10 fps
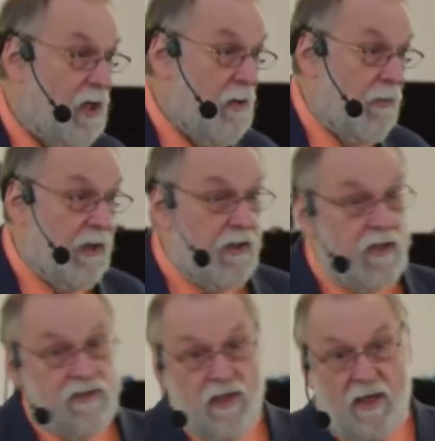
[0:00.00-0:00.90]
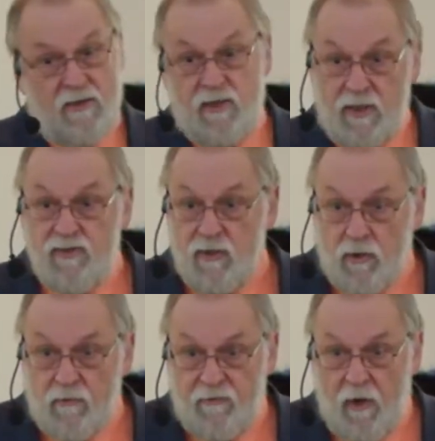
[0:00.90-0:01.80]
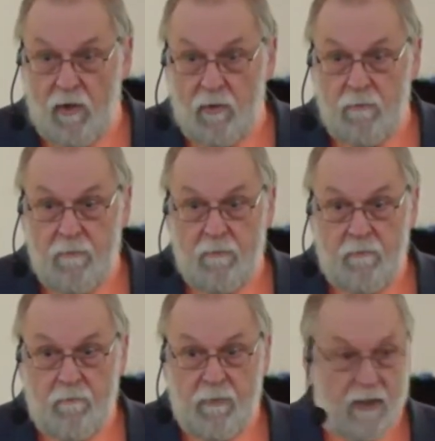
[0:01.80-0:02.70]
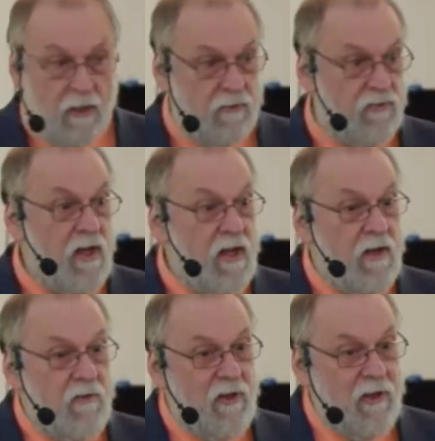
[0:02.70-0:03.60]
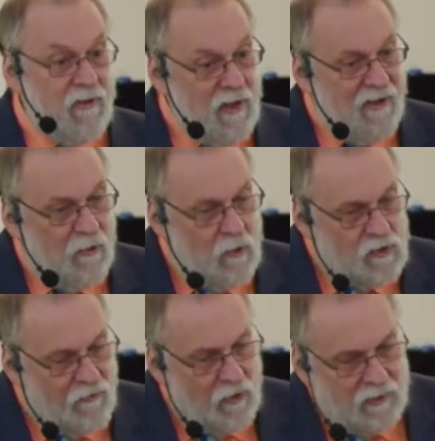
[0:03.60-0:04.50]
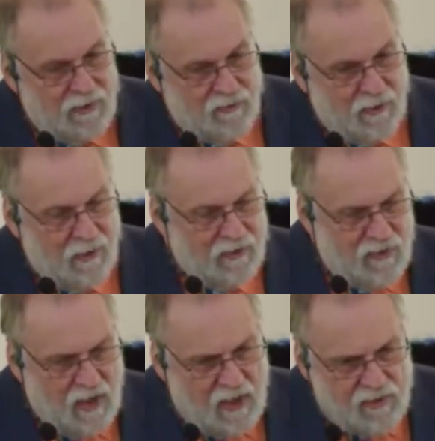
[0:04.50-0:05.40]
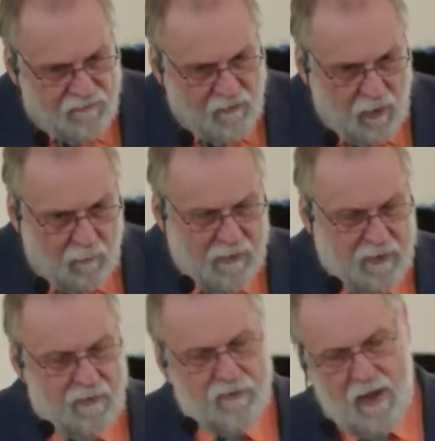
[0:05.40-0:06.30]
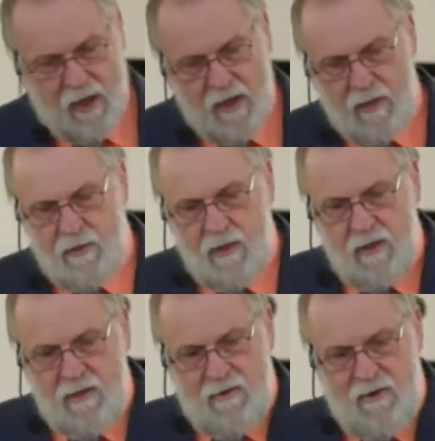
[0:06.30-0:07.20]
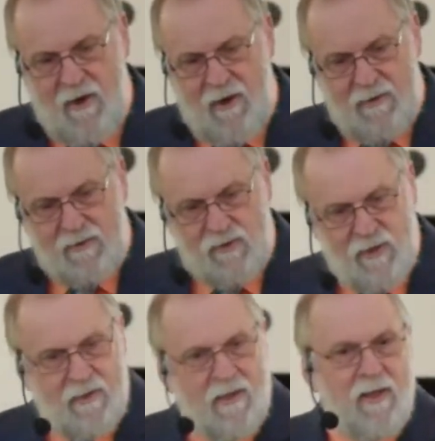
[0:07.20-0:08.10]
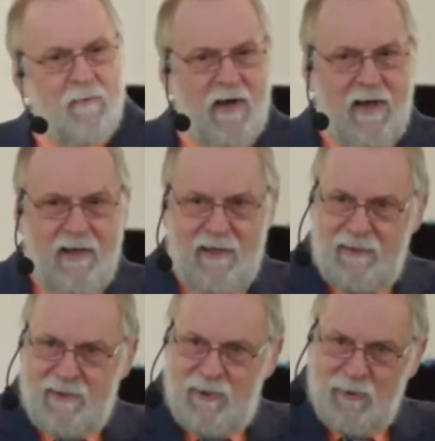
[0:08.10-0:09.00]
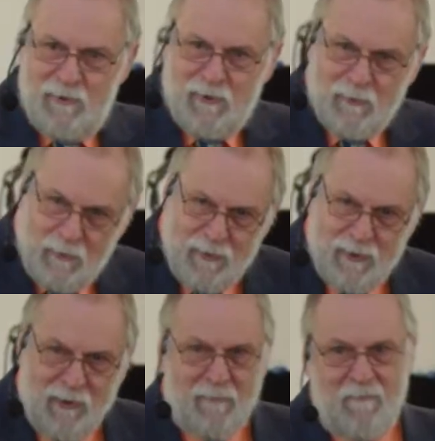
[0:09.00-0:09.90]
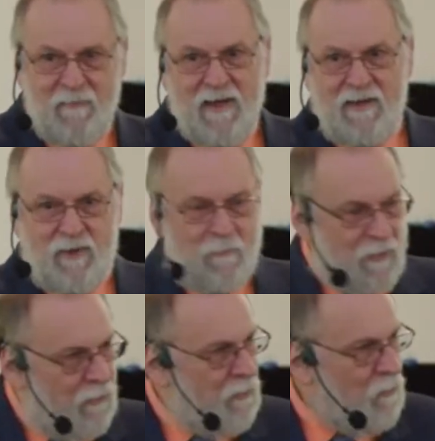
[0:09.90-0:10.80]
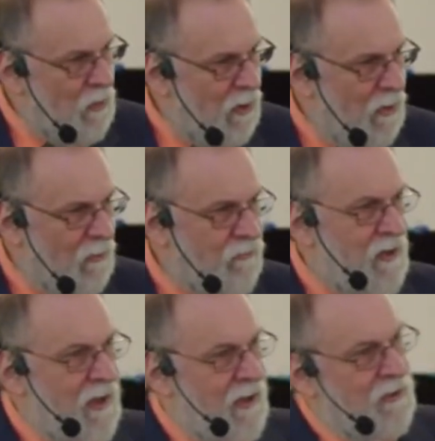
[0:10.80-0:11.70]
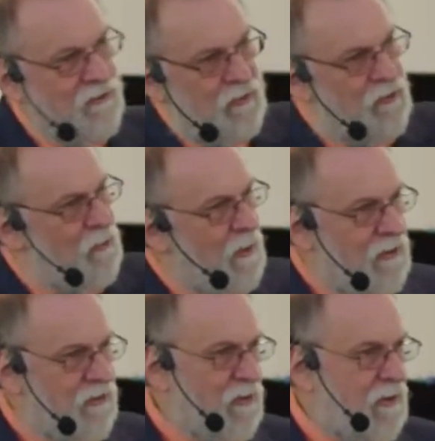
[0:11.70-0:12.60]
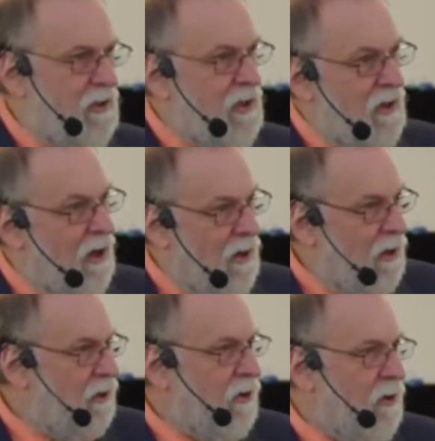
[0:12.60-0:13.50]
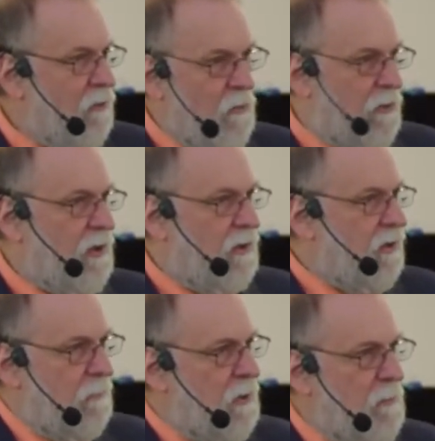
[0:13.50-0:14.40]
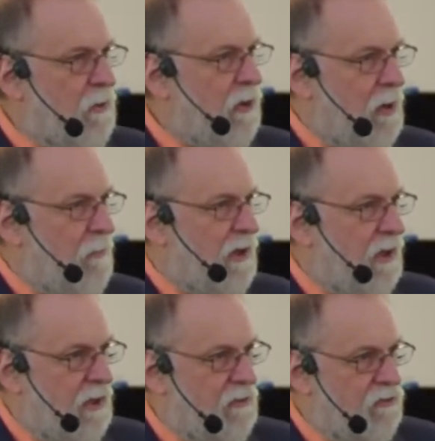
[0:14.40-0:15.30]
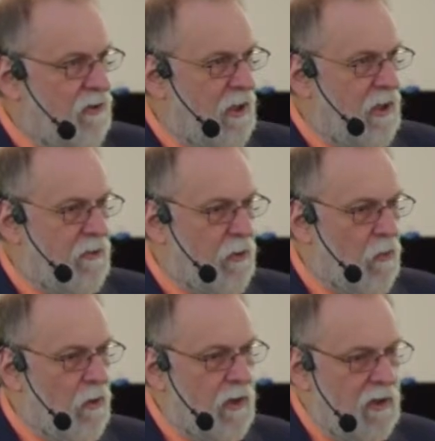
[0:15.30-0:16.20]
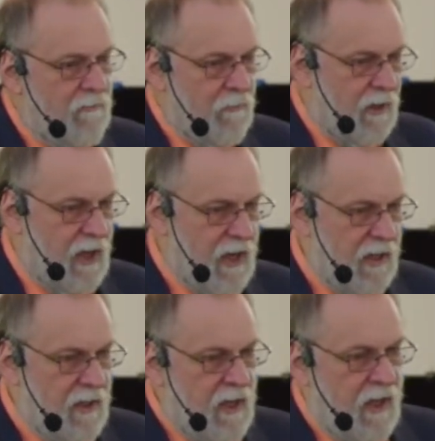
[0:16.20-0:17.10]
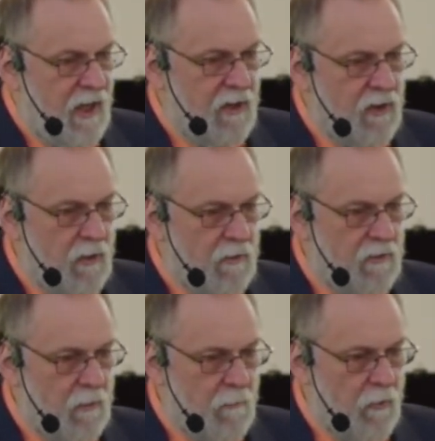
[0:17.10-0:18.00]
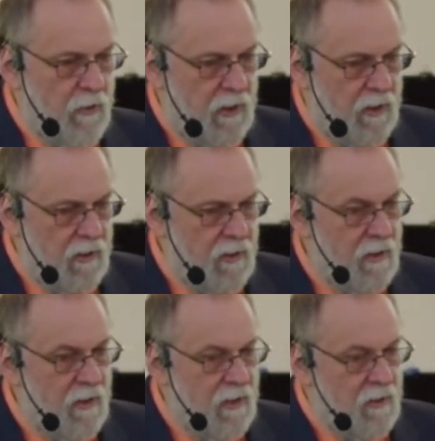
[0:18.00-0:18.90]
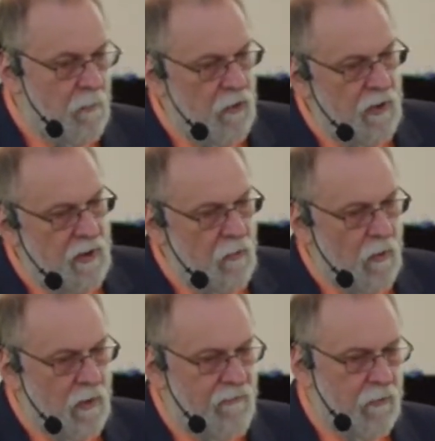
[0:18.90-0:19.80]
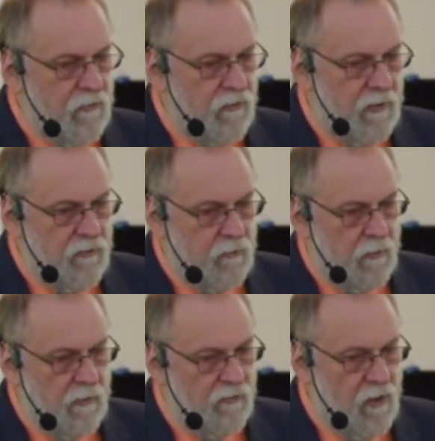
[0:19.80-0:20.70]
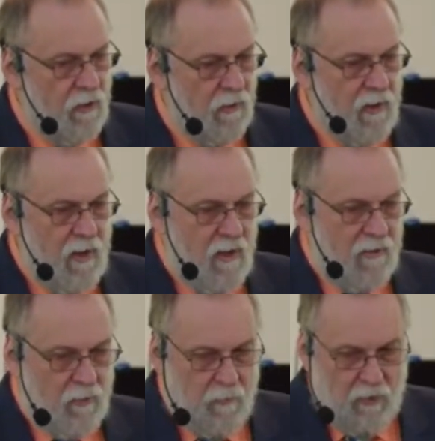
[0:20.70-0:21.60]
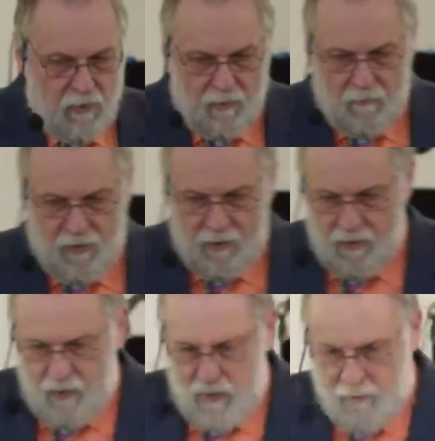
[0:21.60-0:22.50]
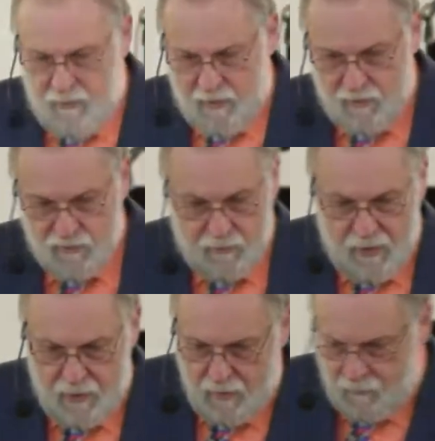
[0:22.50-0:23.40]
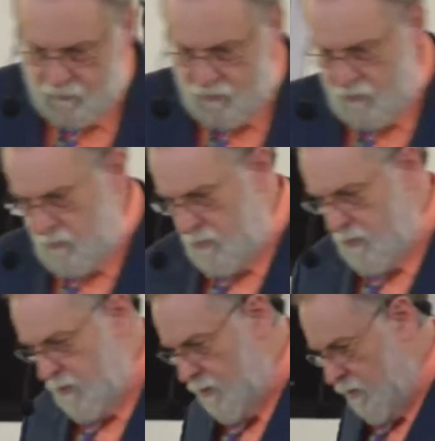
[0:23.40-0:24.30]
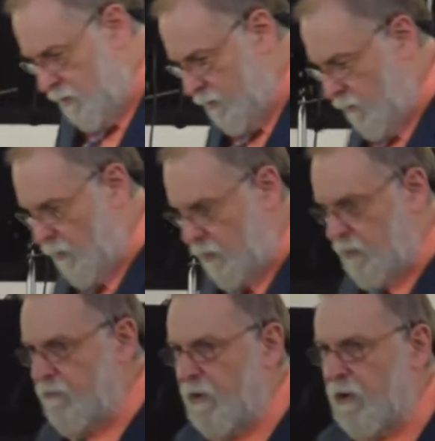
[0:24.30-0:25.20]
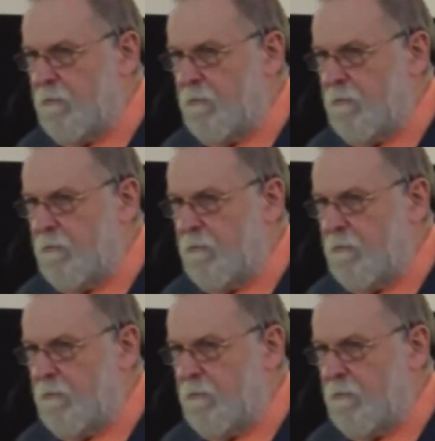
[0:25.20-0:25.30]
But in this case, it isn't their fault. Because whose fault is it? It's God's fault, because God sent Nehemiah to Jerusalem to build the walls, and the situation occurred where the people are coming against it, and they're working for God, and they're putting that work first, and as a result, they're borrowing money to eat because they're not able to work their farm.